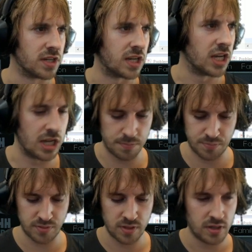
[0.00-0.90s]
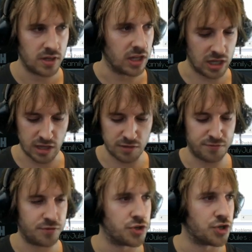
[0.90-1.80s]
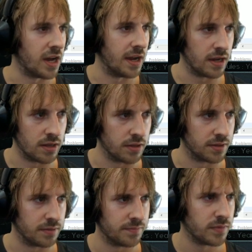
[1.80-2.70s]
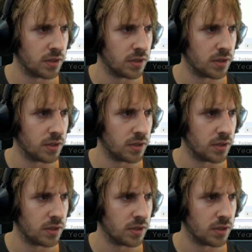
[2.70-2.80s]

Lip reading: clip if child